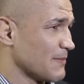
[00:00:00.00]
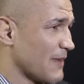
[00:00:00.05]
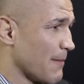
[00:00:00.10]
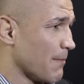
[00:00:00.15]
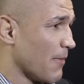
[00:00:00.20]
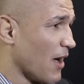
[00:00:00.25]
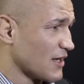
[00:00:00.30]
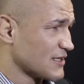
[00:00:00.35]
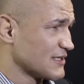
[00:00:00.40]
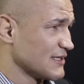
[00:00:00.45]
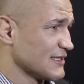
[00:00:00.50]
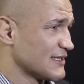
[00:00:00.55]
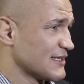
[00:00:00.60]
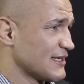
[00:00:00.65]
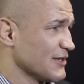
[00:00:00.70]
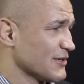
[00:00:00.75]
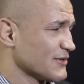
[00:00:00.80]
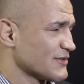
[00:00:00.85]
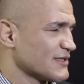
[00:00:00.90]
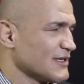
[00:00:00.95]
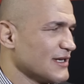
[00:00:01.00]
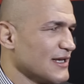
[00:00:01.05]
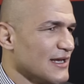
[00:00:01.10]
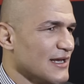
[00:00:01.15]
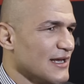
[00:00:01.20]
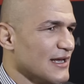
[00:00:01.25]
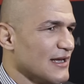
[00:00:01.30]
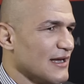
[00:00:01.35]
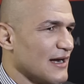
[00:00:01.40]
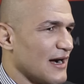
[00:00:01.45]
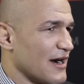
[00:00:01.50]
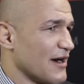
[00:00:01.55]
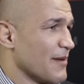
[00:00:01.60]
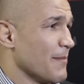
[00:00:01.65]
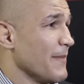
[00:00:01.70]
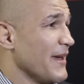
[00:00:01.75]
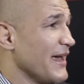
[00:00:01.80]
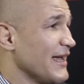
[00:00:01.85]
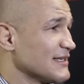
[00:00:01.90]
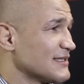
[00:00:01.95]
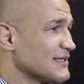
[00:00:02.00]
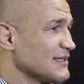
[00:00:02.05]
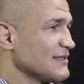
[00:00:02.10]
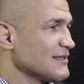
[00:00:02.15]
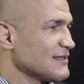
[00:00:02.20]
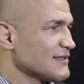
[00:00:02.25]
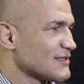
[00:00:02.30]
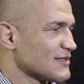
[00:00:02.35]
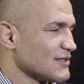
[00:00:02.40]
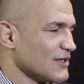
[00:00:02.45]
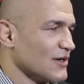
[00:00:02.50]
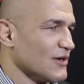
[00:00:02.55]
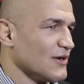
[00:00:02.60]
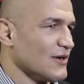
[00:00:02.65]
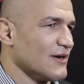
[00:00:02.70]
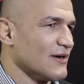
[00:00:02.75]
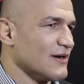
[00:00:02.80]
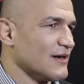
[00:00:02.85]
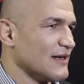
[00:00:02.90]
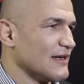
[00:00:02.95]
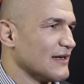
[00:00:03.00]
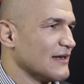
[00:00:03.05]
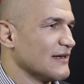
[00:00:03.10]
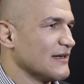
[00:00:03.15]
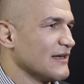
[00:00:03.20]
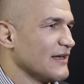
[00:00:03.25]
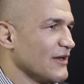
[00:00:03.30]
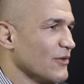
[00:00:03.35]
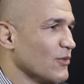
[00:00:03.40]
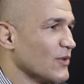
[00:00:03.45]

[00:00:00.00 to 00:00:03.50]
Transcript: My boxing skills are amazing, so uh,